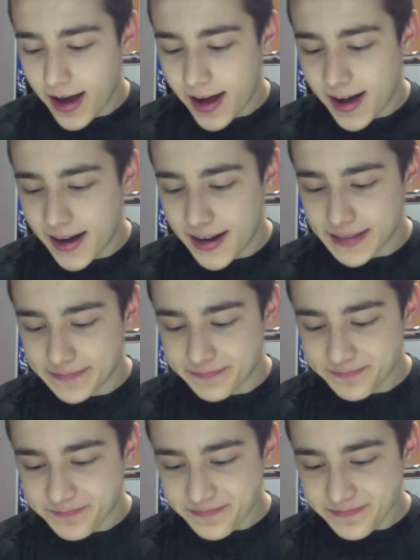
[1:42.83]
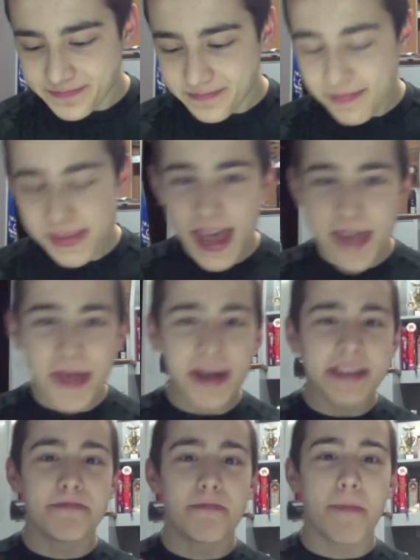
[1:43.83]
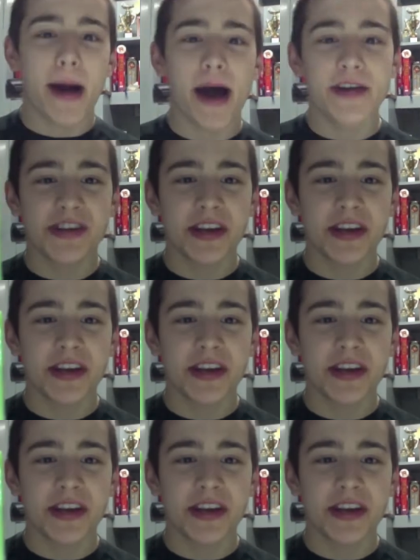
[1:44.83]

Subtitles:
And that is Majin